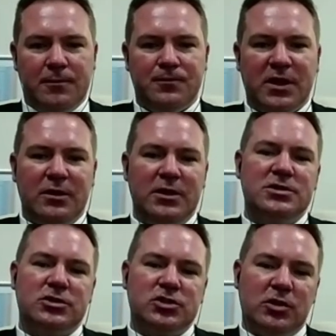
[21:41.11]
These are
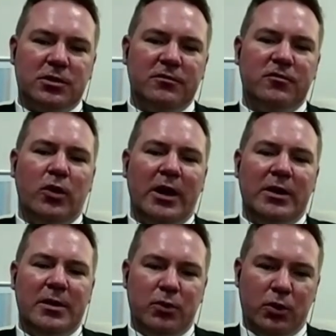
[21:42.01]
children for our
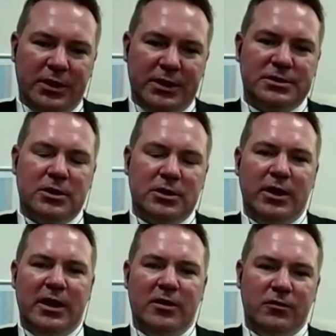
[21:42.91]
employees that we
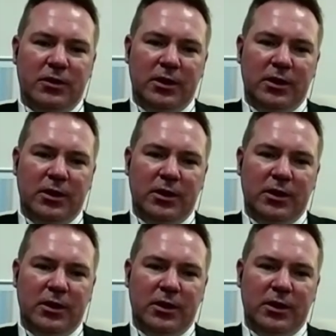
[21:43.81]
have there.